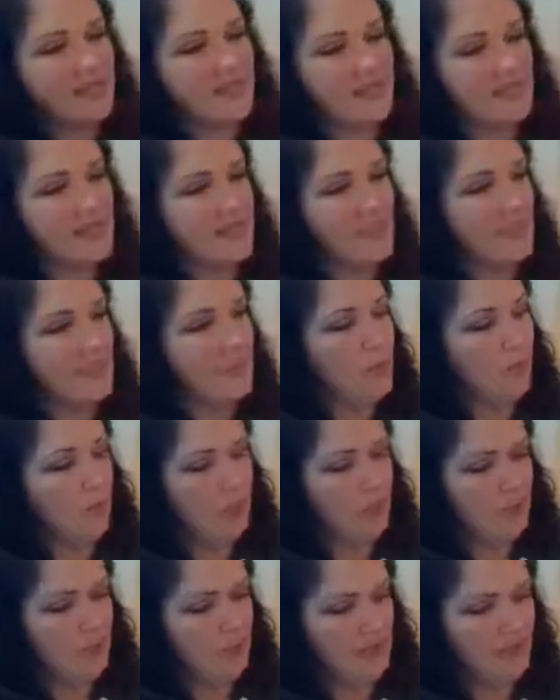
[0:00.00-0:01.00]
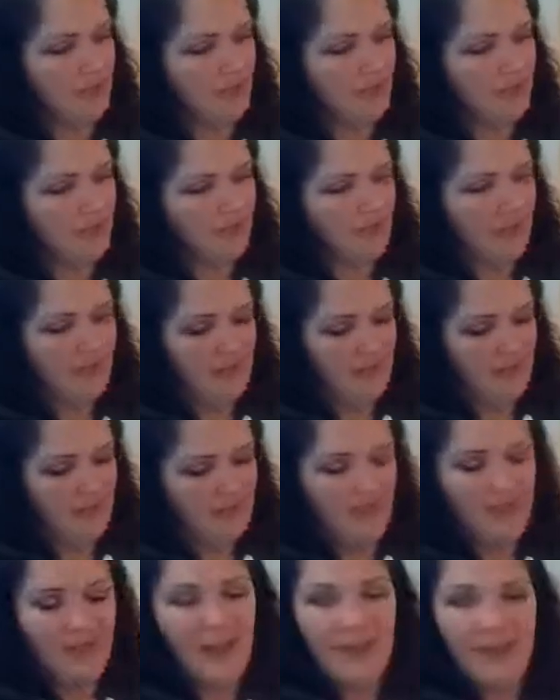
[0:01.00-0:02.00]
need parks.
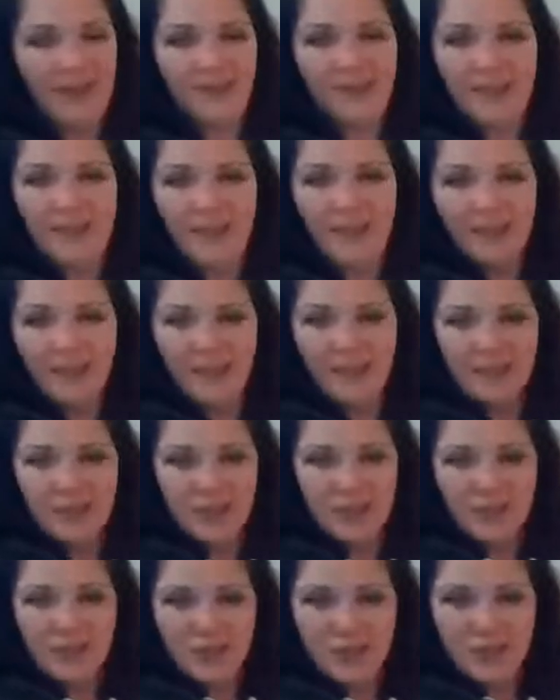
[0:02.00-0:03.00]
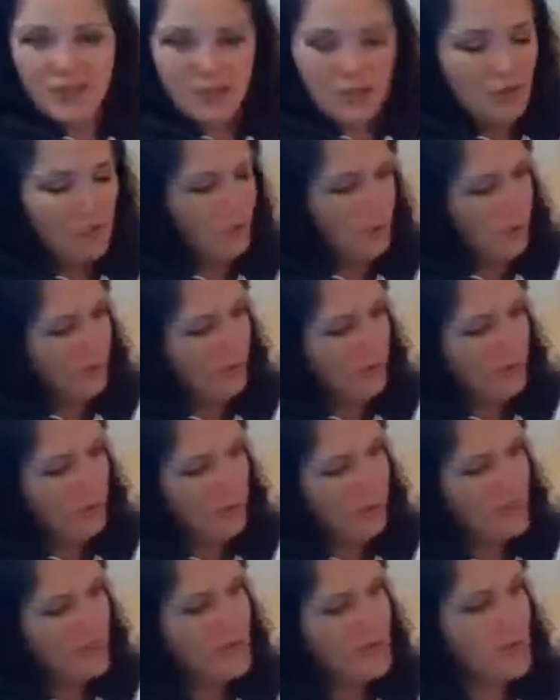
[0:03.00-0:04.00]
I love it. They're so
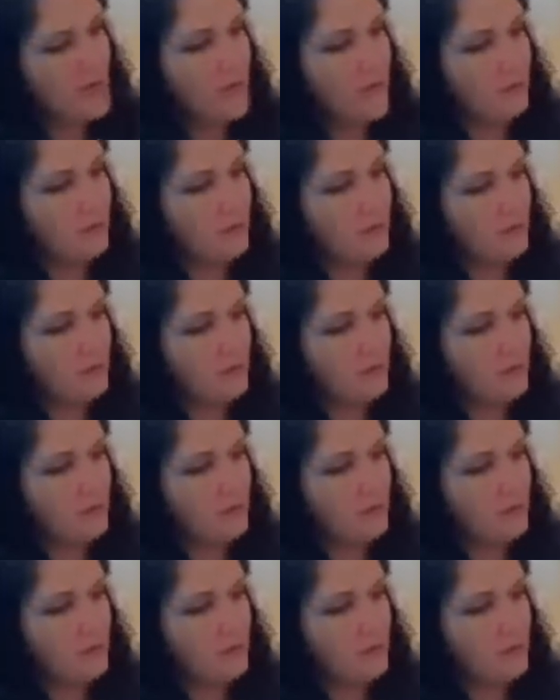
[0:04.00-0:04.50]
convincing.